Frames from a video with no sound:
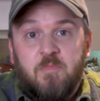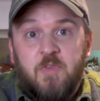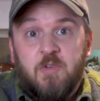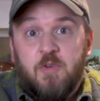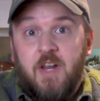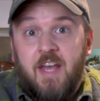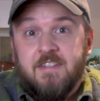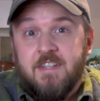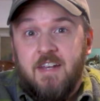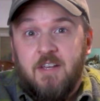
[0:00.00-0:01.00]
Feel free to
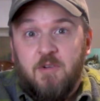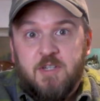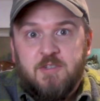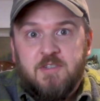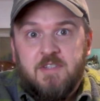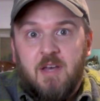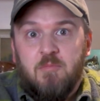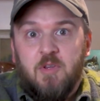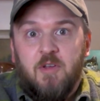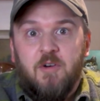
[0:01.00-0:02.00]
ask any questions down
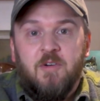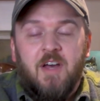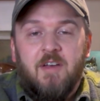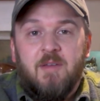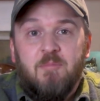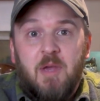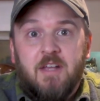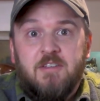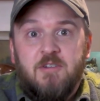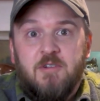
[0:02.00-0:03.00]
below. I'll get
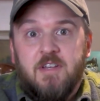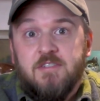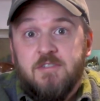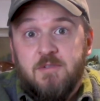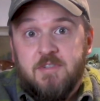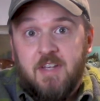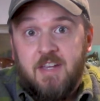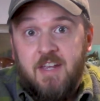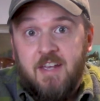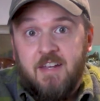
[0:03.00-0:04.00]
back to you as soon as I
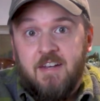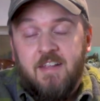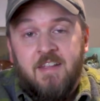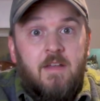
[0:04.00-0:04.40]
can.